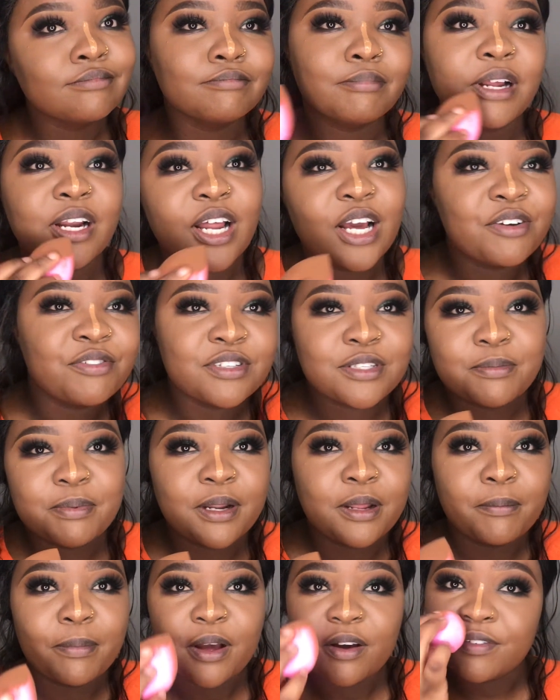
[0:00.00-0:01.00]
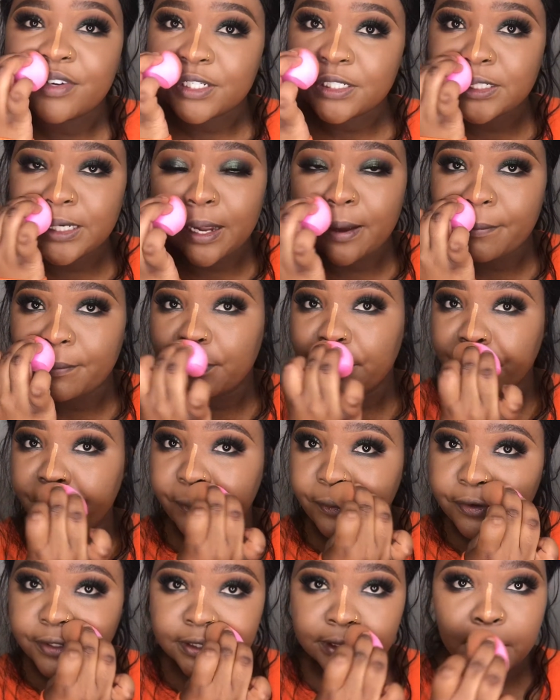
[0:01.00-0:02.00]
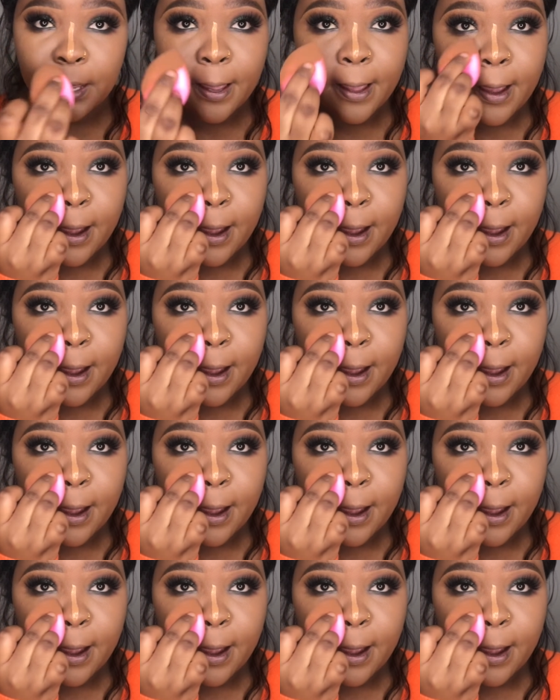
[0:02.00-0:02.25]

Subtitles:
my life has been a bit of a shambles.